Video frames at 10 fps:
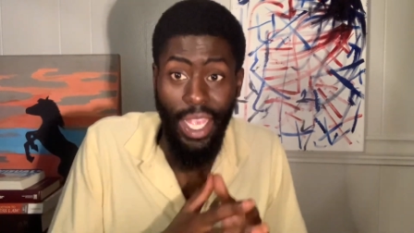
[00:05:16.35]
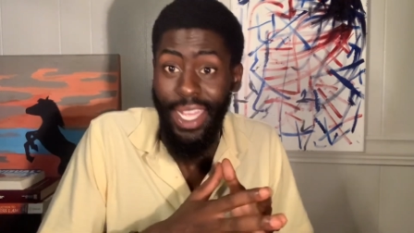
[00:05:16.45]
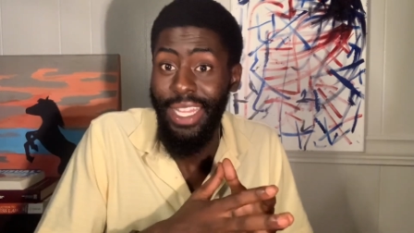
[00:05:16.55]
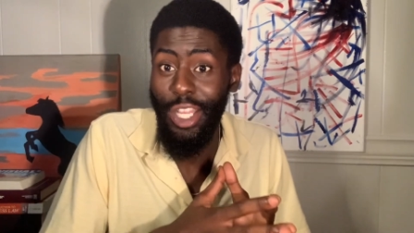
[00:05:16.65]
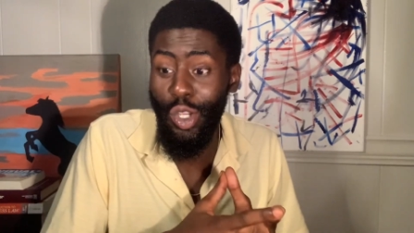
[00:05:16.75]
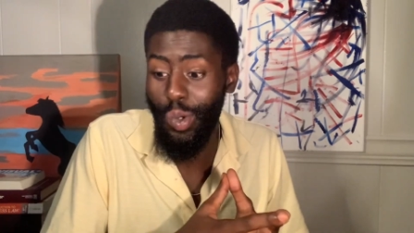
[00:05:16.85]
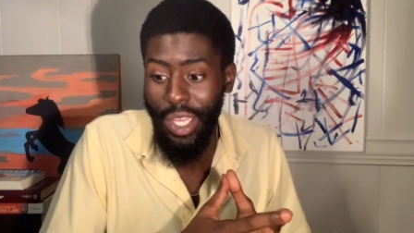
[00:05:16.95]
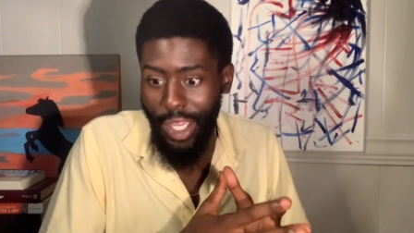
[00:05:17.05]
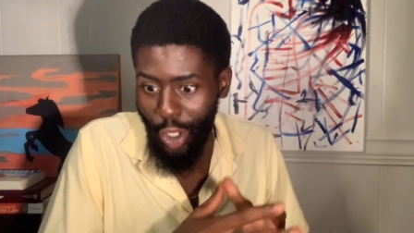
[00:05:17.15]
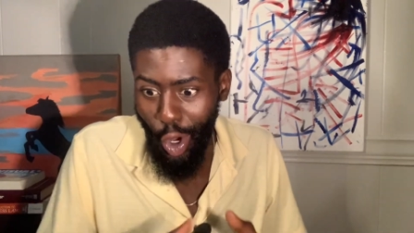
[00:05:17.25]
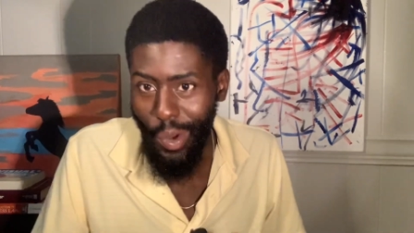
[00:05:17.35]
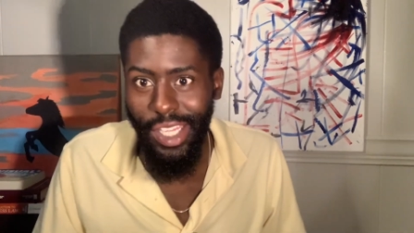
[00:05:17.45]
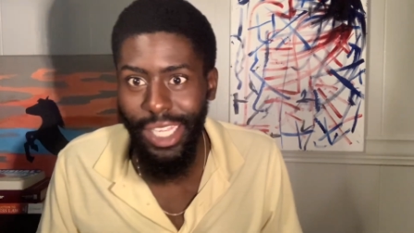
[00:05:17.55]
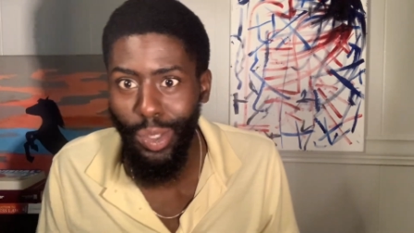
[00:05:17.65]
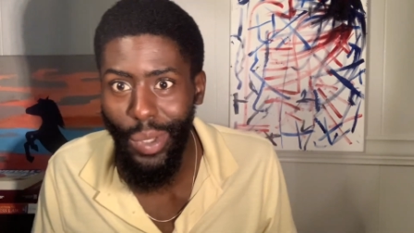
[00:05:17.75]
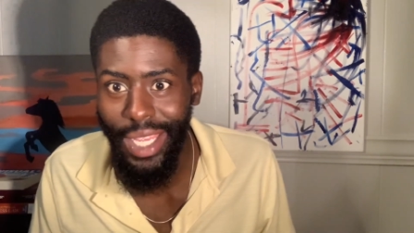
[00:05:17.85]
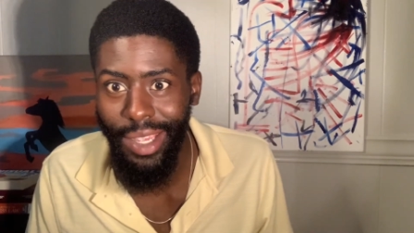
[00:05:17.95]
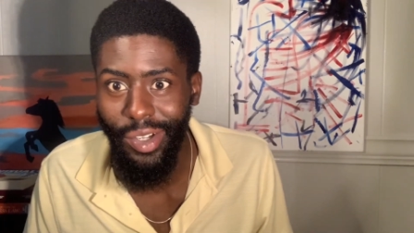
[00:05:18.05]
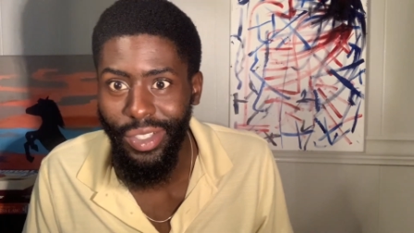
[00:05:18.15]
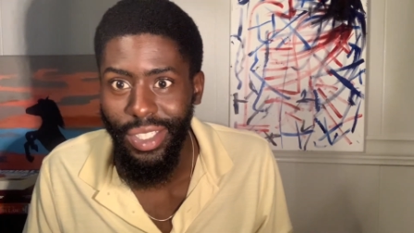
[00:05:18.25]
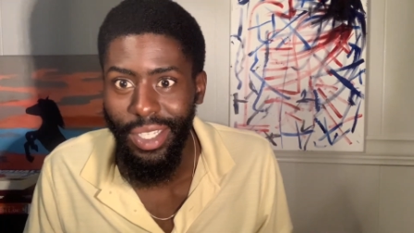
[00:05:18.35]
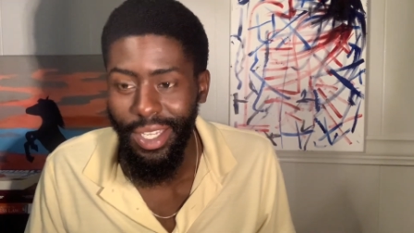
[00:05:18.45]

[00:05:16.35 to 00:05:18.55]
Then you go and you get 3 kills.